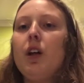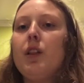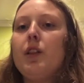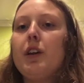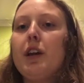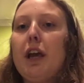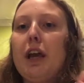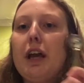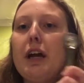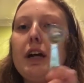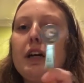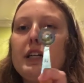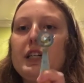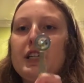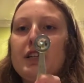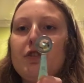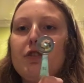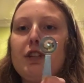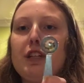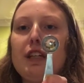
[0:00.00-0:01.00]
the
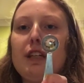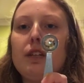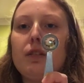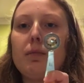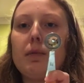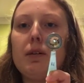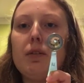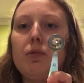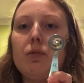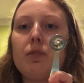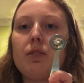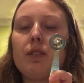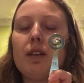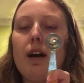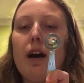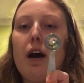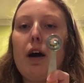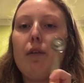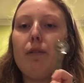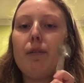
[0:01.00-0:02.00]
2 teaspoons
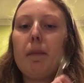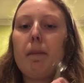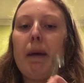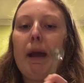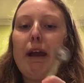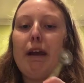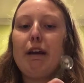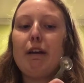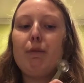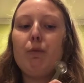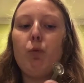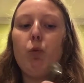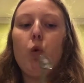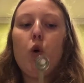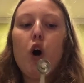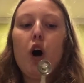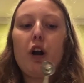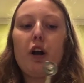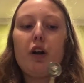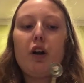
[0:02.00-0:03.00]
of paint and
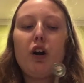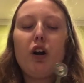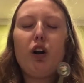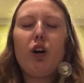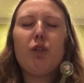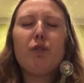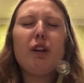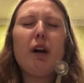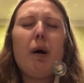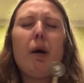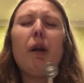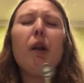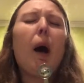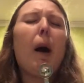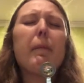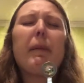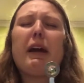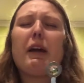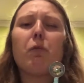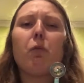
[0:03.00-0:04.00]
water, or
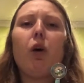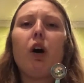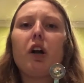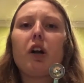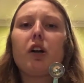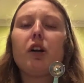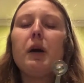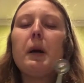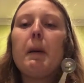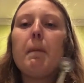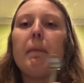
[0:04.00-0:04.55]
not paint and water,